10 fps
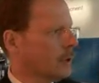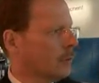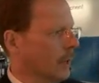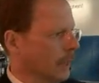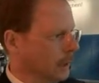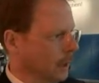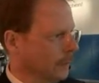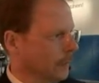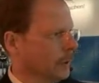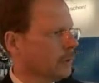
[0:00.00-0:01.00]
So ride
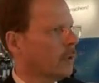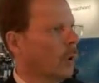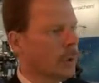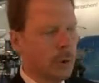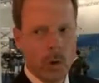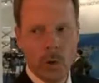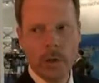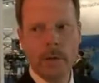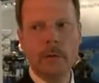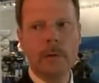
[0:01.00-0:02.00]
comfort, road
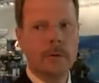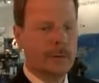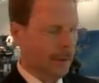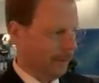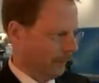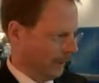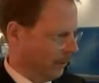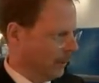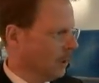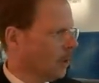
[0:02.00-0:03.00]
noise is
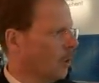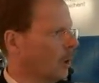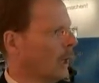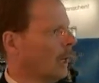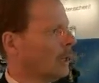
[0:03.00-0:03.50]
very low.